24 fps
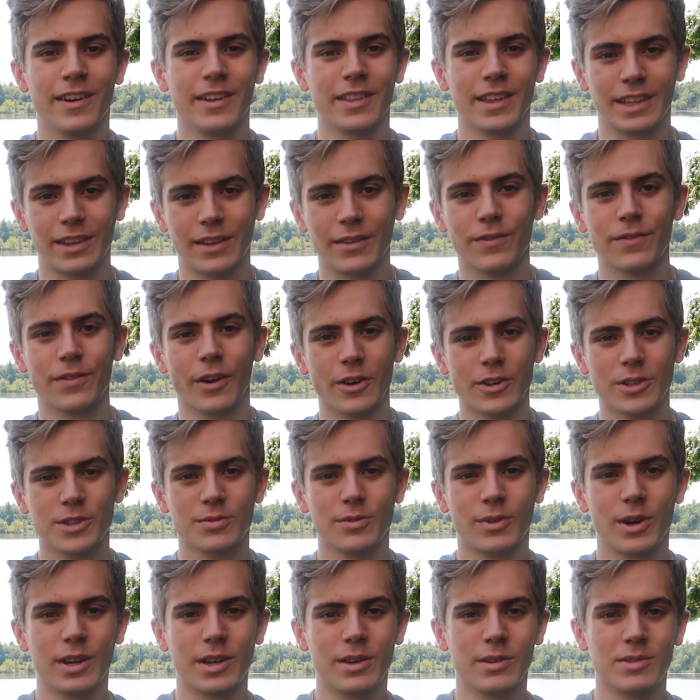like the first
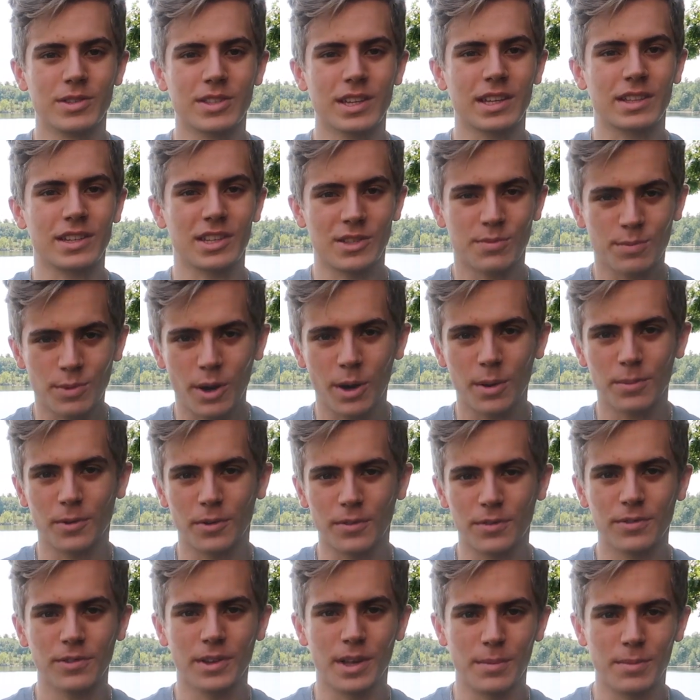one. It was like this purple
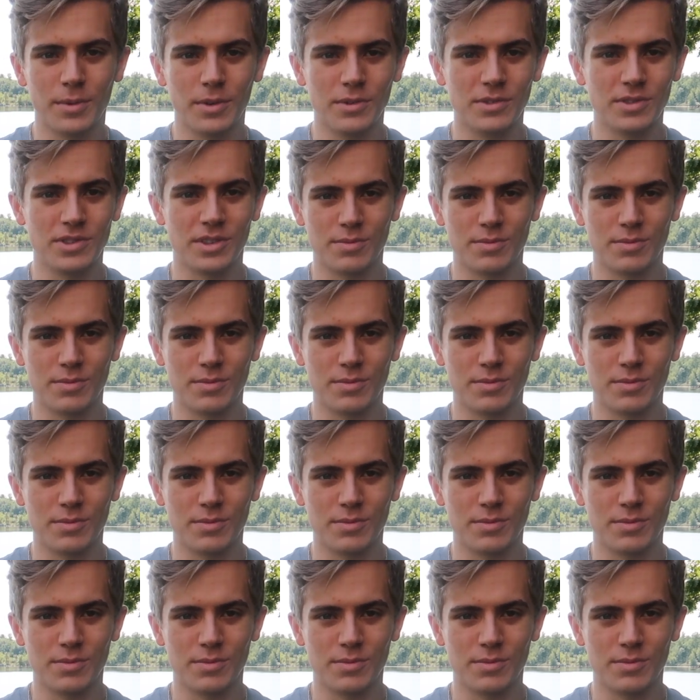flip. It was